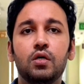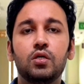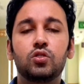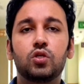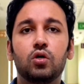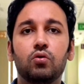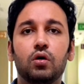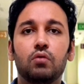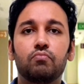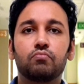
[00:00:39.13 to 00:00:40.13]
So
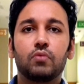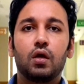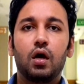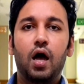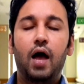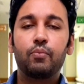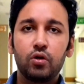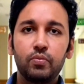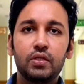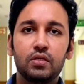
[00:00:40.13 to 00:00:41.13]
I'm going to
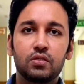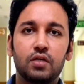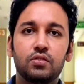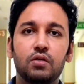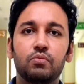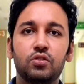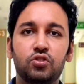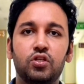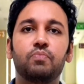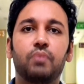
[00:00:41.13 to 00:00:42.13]
be discussing the
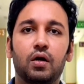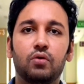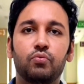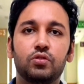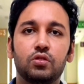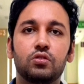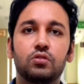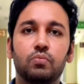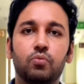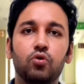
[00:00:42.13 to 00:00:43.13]
C part, which is
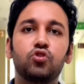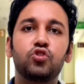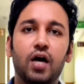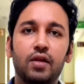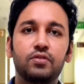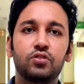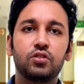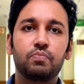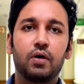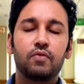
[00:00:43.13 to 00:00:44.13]
the most challenging
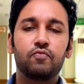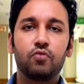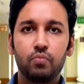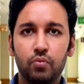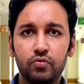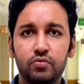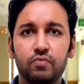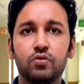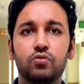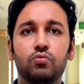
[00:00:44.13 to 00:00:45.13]
part for most of the
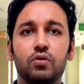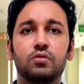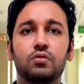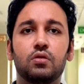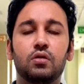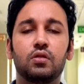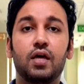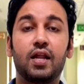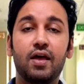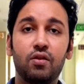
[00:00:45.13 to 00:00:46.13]
students
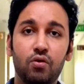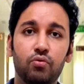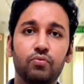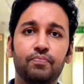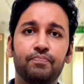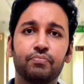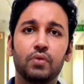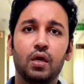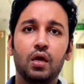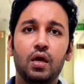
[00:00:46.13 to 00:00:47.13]
that I know.
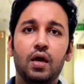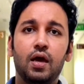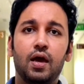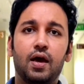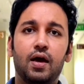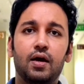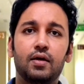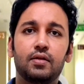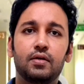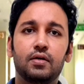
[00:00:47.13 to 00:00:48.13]

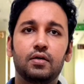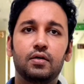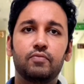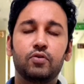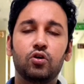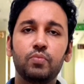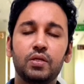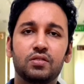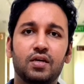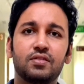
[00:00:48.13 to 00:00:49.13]
And we're going to be
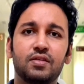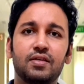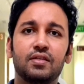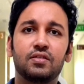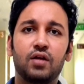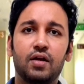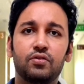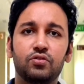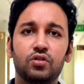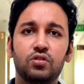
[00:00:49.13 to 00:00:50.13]
discussing the
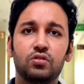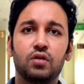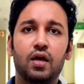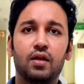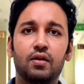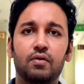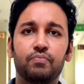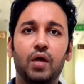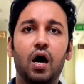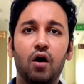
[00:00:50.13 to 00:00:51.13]
strategies and
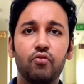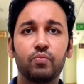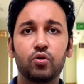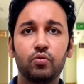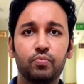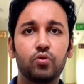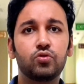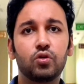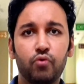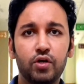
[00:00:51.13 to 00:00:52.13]
how I'm going to approach
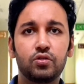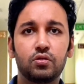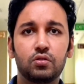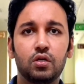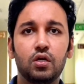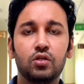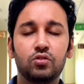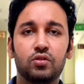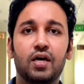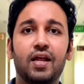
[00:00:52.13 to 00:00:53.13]
the questions so
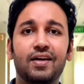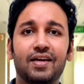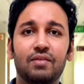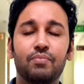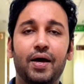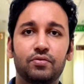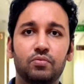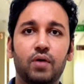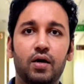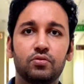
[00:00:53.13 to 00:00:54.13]
that I get
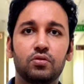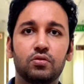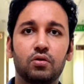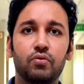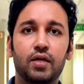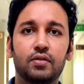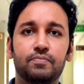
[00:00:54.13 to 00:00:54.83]
maximum answers correct.